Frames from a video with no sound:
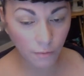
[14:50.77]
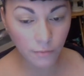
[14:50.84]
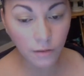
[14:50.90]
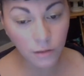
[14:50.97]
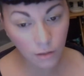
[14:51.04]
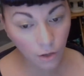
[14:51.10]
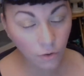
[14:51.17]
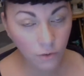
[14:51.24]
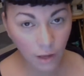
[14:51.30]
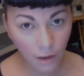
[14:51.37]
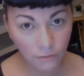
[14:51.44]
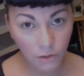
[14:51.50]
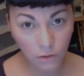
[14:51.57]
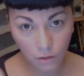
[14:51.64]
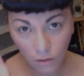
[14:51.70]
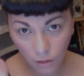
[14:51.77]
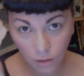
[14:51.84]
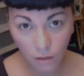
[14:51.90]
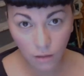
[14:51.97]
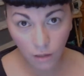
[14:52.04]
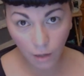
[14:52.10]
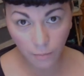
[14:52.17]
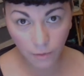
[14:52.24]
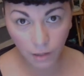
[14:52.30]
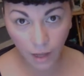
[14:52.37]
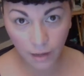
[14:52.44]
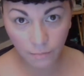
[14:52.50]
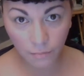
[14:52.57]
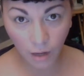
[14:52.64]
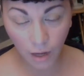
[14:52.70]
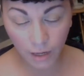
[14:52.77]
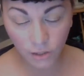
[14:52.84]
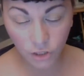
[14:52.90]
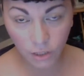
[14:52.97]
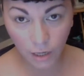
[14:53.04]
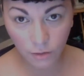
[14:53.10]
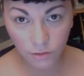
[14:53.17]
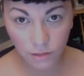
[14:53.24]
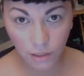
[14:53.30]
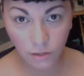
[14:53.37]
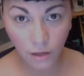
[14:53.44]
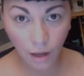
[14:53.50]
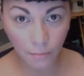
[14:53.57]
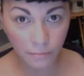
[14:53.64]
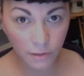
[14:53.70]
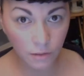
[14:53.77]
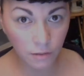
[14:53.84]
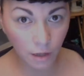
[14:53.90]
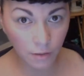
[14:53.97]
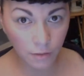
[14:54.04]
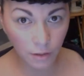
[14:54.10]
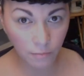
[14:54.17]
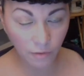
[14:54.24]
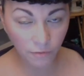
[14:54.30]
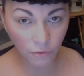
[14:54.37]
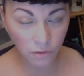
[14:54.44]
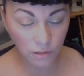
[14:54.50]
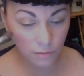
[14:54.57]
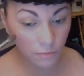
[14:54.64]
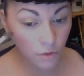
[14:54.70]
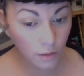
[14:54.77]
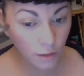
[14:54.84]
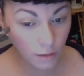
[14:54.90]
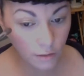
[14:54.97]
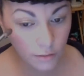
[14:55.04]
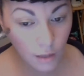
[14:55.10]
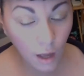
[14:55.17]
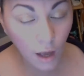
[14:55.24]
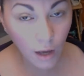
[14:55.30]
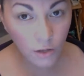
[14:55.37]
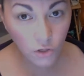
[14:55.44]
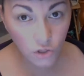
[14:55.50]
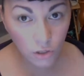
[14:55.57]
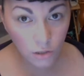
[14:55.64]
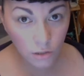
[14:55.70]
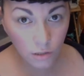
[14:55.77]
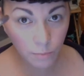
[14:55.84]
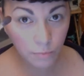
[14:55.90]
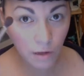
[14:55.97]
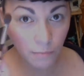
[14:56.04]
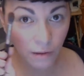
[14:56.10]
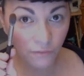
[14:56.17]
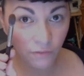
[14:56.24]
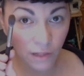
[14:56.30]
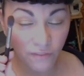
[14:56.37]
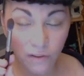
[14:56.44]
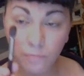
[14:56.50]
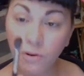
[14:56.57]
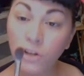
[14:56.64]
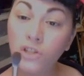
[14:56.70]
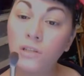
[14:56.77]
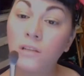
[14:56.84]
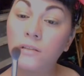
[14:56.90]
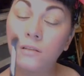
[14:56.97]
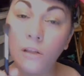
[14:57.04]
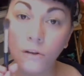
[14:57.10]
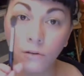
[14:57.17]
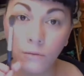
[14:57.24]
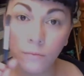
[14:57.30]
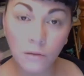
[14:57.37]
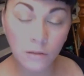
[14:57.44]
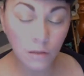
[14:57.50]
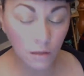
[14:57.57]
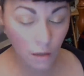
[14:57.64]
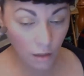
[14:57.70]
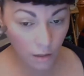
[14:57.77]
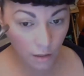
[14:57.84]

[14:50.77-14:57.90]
you know, you have your couple eyeshadows that you got built on there, but for the smokiness, I usually just put my fluffy brush that's loaded with the